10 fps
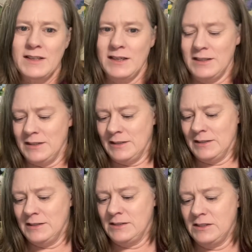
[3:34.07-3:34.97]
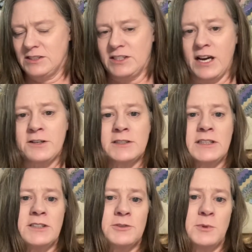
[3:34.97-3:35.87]
Uh,
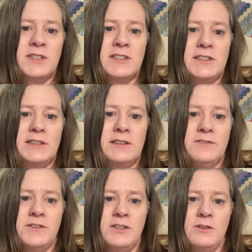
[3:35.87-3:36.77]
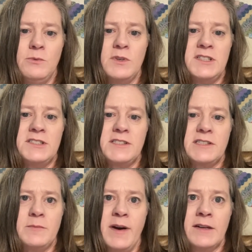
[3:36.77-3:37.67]
Saturday the twentieth was
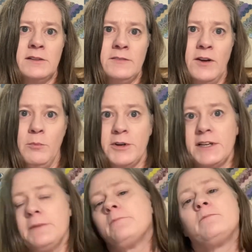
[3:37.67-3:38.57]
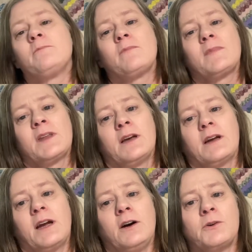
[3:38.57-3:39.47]
the Battle of Alberta,
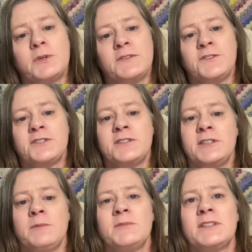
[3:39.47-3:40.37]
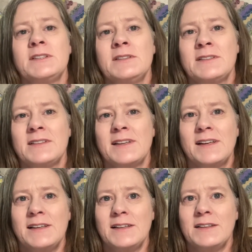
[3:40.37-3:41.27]
Calgary versus Edmonton,
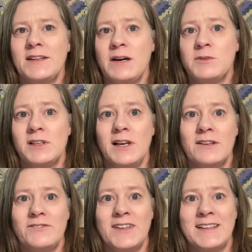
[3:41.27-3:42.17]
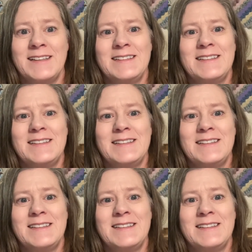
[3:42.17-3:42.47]
and that was a lot of fun.